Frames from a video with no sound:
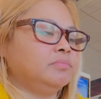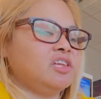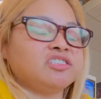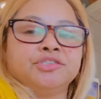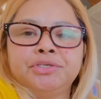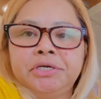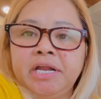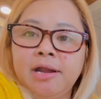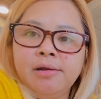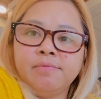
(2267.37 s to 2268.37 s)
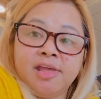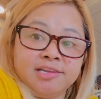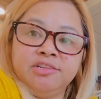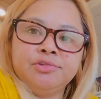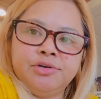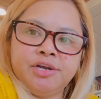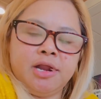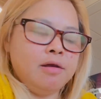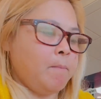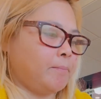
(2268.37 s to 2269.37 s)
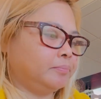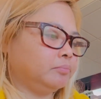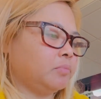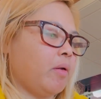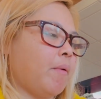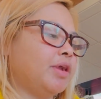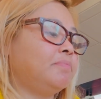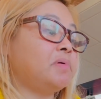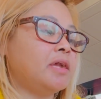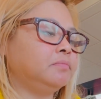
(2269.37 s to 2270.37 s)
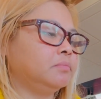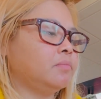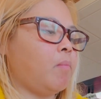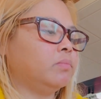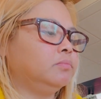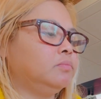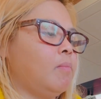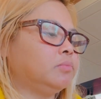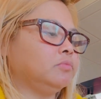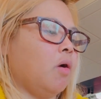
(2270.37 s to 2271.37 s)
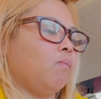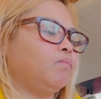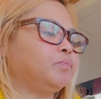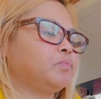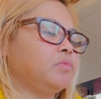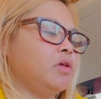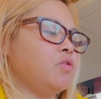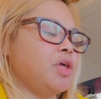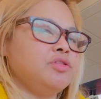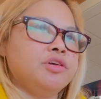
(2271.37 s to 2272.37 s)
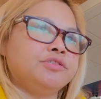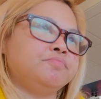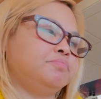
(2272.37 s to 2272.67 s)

external, not internal implant. You can just